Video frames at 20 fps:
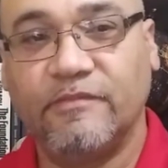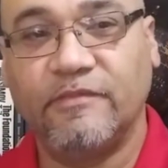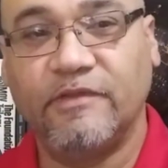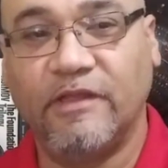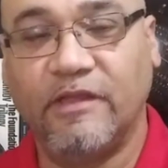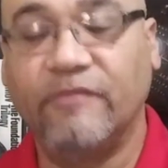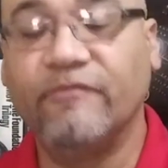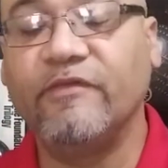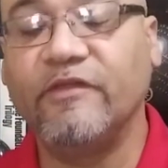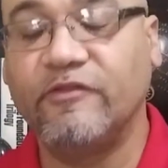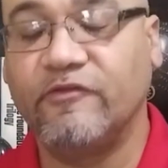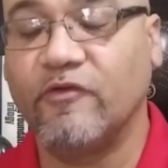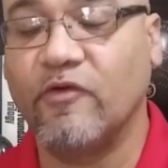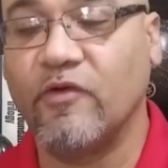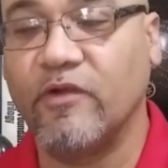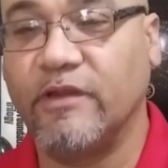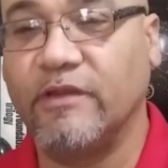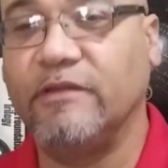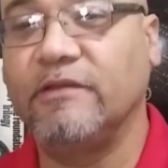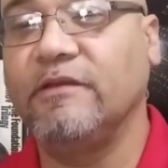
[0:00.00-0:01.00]

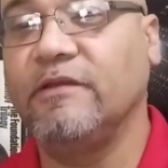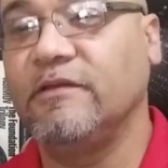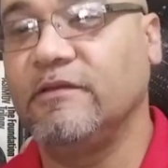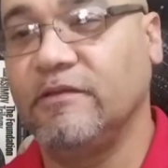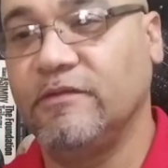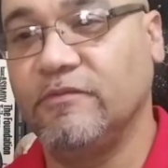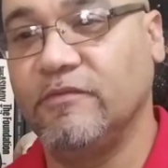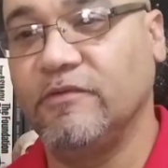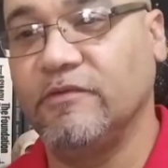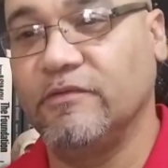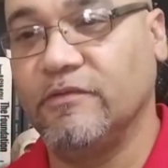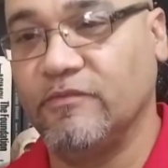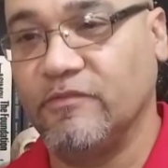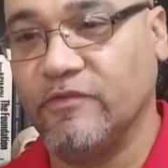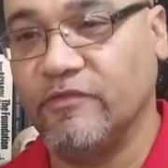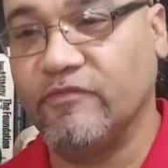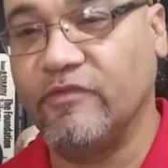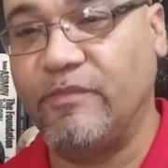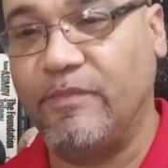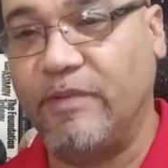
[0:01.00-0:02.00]
inventory
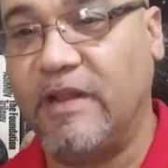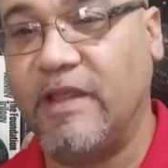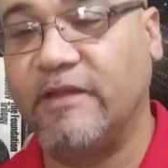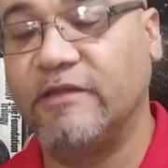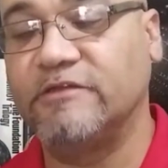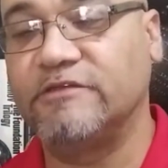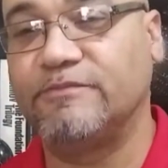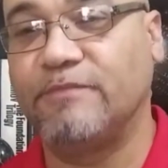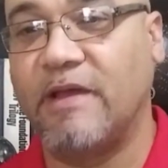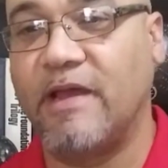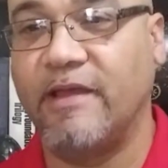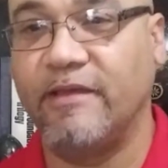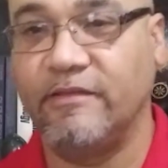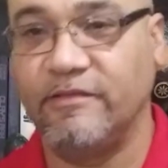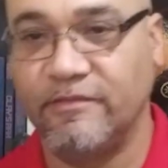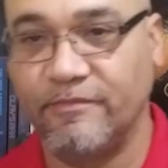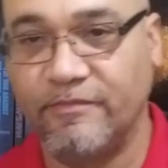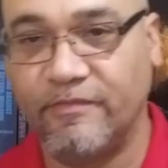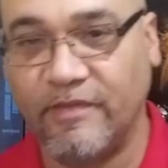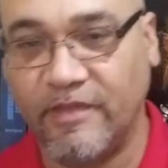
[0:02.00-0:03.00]
was replenished by
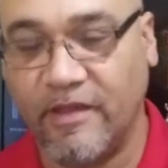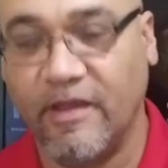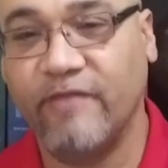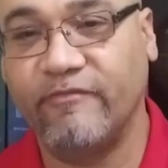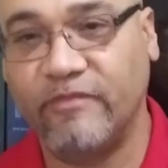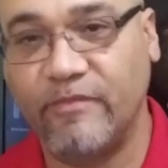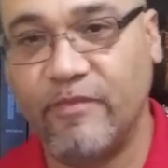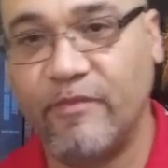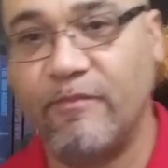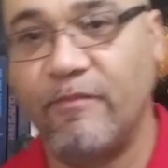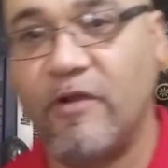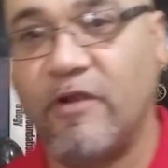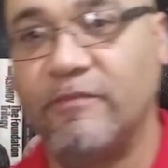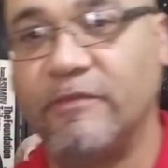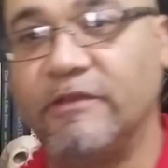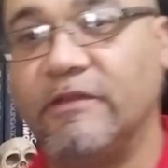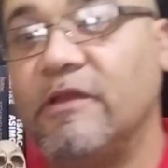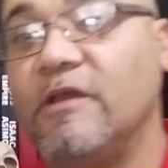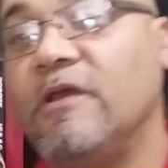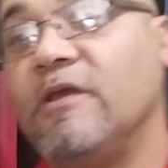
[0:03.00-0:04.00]
the heavy
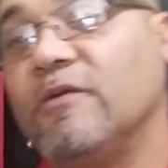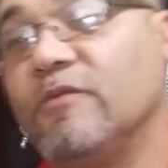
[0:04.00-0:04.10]
bombardment,